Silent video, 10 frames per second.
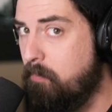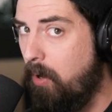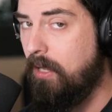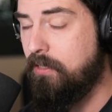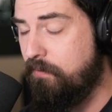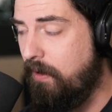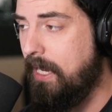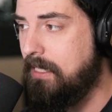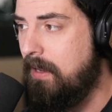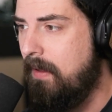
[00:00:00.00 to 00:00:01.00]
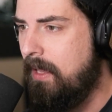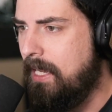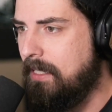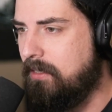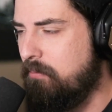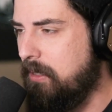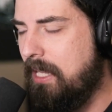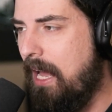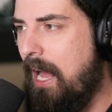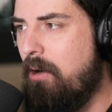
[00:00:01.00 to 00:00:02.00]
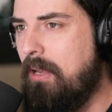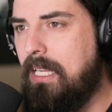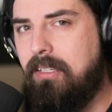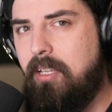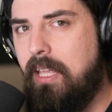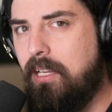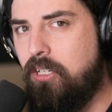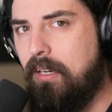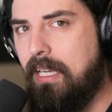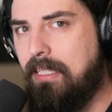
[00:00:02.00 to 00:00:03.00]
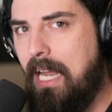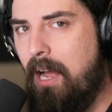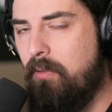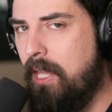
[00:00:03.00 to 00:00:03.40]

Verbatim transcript: boss fight is with how easy they took it down.